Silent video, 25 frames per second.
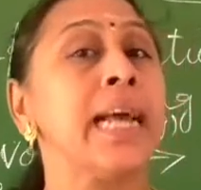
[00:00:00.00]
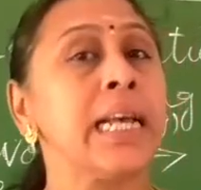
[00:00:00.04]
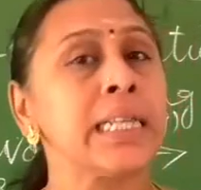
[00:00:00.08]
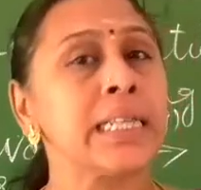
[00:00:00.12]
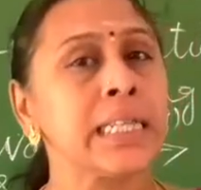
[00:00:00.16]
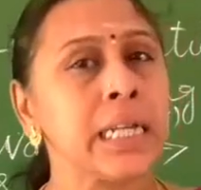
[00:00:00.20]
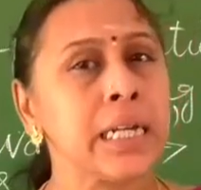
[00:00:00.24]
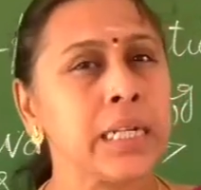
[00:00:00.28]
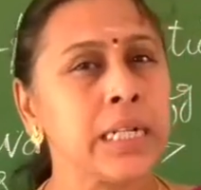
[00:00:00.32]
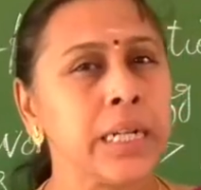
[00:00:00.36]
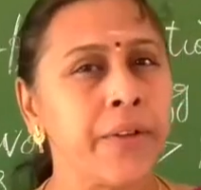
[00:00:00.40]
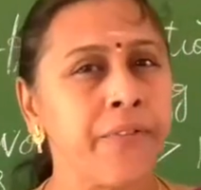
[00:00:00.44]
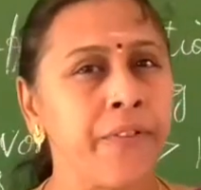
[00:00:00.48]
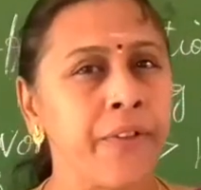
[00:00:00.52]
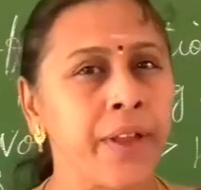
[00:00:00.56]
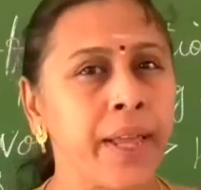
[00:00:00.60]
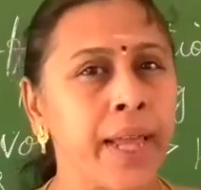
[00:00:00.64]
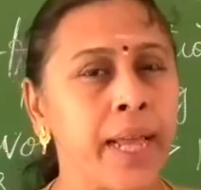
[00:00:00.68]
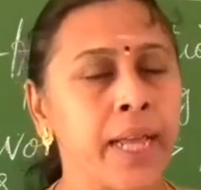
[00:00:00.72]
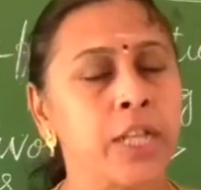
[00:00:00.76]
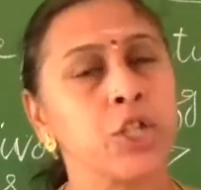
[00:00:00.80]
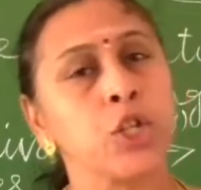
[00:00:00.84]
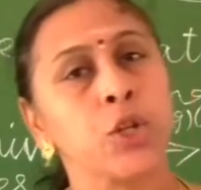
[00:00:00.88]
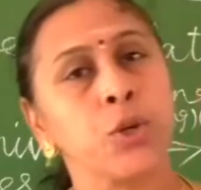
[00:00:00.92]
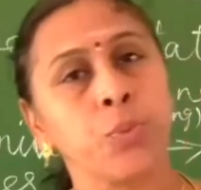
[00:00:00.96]

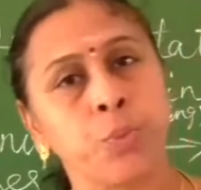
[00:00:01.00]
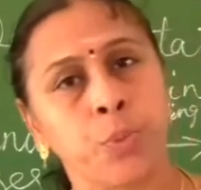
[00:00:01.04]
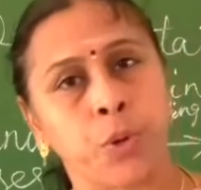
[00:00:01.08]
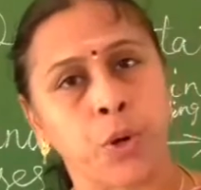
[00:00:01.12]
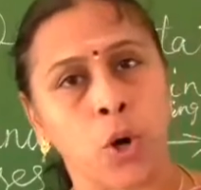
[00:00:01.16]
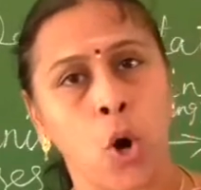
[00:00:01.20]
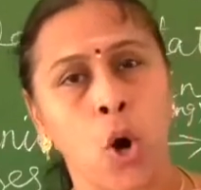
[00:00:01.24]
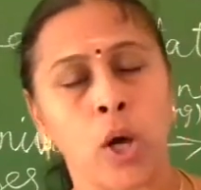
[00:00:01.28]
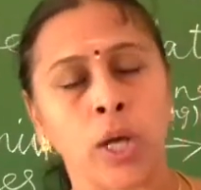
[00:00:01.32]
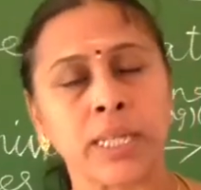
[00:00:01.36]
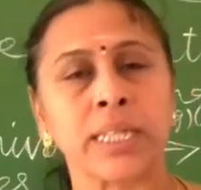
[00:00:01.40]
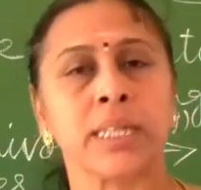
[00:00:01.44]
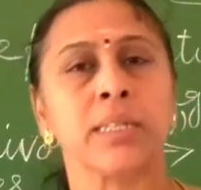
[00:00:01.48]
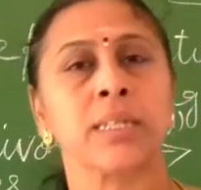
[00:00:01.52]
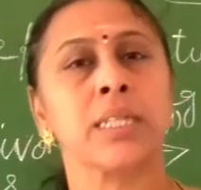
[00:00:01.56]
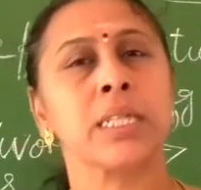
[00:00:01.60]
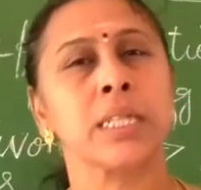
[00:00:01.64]
desertification process